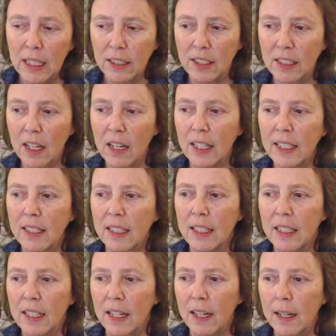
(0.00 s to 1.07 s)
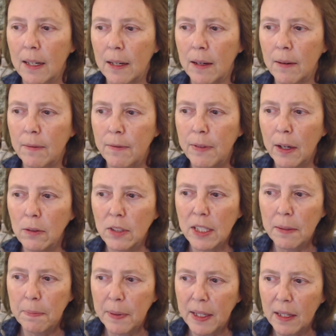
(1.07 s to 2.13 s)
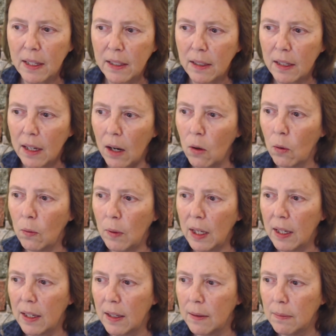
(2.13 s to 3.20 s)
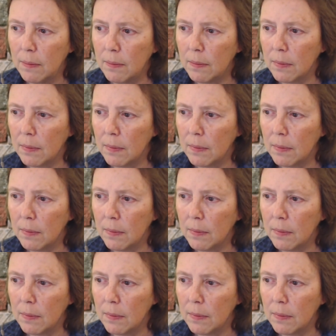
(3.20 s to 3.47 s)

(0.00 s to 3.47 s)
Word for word: site. Folks have been, and